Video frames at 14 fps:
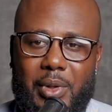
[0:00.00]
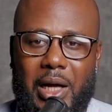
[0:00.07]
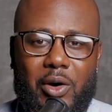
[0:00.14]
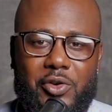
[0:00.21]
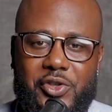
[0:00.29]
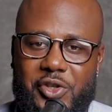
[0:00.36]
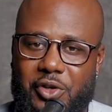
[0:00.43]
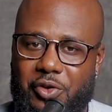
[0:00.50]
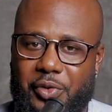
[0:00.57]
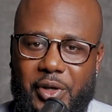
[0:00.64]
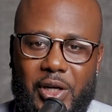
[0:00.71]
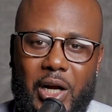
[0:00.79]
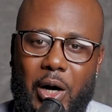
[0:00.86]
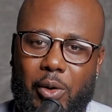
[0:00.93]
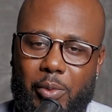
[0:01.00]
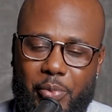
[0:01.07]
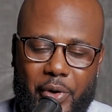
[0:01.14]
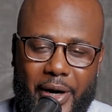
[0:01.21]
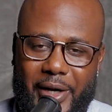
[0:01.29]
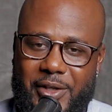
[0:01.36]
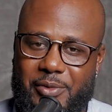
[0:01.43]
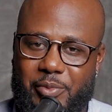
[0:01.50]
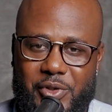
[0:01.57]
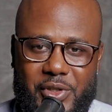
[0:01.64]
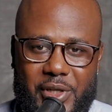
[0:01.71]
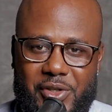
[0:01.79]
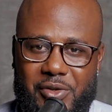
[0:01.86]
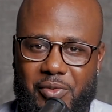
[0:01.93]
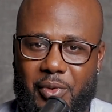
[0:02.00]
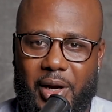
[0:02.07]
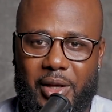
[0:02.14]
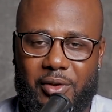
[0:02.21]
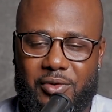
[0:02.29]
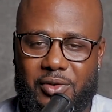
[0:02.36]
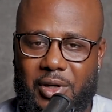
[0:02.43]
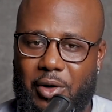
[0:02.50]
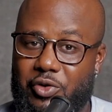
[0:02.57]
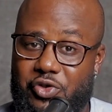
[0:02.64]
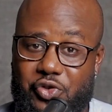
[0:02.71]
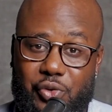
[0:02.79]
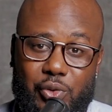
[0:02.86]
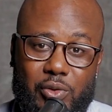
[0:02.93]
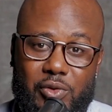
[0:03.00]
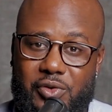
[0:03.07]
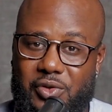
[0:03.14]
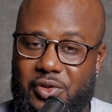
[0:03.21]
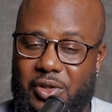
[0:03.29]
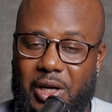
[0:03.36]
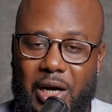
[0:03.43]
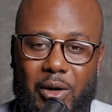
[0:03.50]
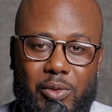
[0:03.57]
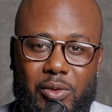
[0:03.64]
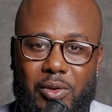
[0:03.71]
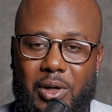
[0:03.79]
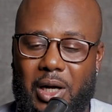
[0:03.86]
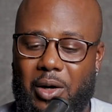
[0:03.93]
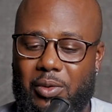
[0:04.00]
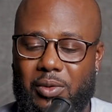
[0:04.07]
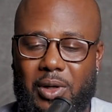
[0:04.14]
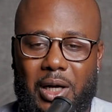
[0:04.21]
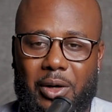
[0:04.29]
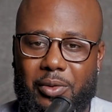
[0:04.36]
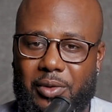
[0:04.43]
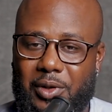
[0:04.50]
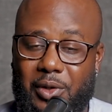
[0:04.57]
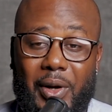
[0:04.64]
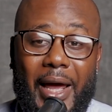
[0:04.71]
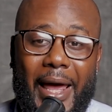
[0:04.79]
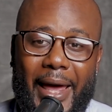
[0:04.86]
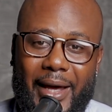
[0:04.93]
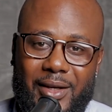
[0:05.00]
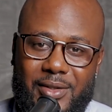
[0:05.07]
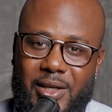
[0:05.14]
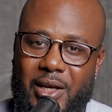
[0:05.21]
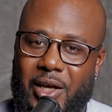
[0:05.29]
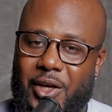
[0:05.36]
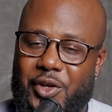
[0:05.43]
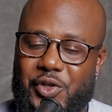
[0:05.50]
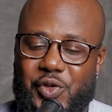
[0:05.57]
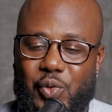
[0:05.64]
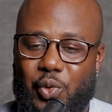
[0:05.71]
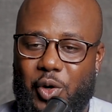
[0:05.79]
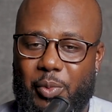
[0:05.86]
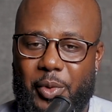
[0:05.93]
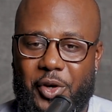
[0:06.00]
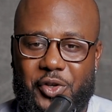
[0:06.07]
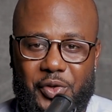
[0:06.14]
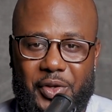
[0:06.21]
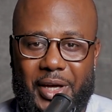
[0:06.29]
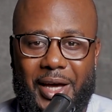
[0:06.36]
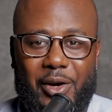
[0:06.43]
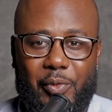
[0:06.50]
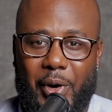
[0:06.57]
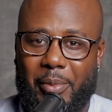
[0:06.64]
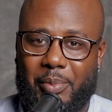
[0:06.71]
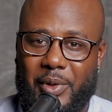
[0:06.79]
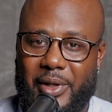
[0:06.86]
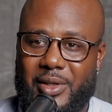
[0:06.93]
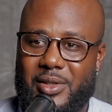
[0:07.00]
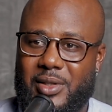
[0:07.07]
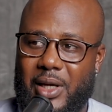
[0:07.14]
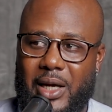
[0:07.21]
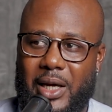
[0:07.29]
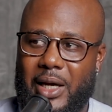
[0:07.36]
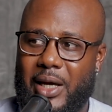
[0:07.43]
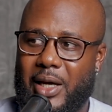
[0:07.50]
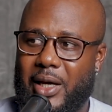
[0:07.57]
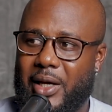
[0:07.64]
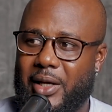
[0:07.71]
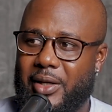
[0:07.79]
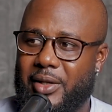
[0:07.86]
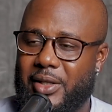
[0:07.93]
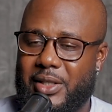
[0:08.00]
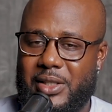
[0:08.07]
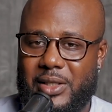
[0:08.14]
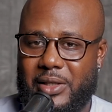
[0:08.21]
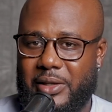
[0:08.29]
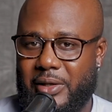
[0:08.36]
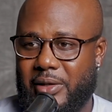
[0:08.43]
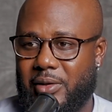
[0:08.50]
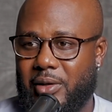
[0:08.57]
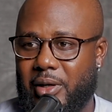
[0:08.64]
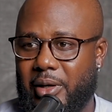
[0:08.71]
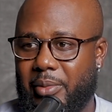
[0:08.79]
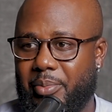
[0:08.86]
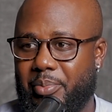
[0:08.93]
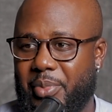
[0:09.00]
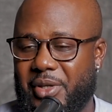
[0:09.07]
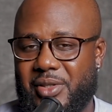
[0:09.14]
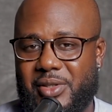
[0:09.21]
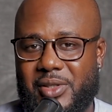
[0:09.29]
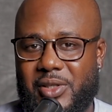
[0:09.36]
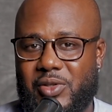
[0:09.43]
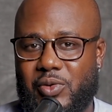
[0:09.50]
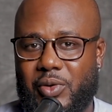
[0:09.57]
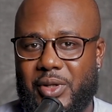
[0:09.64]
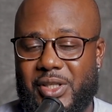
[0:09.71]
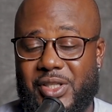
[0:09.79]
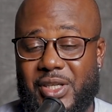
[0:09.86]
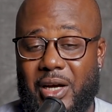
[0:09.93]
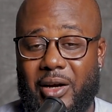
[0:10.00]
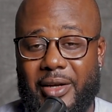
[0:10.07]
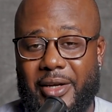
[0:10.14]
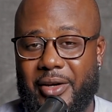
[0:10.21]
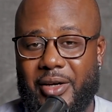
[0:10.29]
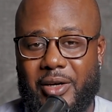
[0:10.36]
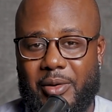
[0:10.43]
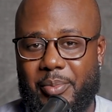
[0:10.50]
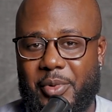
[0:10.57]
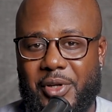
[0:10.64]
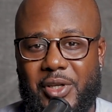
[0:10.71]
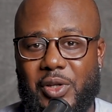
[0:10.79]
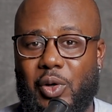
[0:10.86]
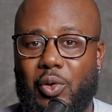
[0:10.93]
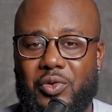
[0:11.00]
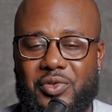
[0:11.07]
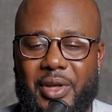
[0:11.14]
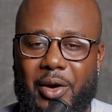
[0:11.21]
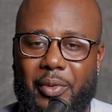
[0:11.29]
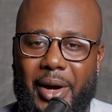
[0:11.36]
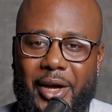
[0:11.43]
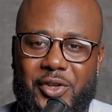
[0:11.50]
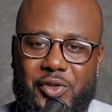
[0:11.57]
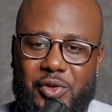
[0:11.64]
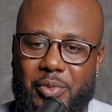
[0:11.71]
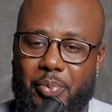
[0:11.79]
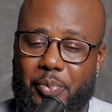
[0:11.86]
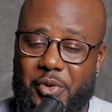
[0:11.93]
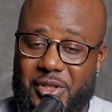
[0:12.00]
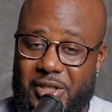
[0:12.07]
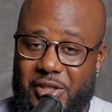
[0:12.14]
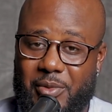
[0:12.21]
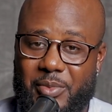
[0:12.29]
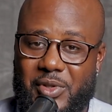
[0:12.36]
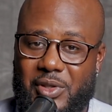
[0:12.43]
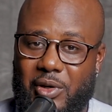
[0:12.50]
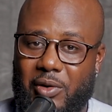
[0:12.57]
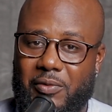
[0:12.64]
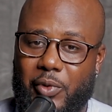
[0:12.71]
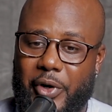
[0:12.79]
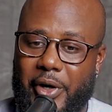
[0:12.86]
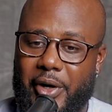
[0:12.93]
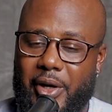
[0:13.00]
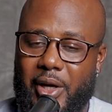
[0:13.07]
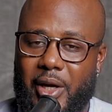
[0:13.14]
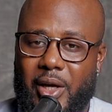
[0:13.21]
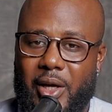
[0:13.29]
our children are our prized possession, right? It's our jewels, it's our little eggs. So we want to make sure they're at the right place. And these businesses or these child care company knows that, right? So they position themselves where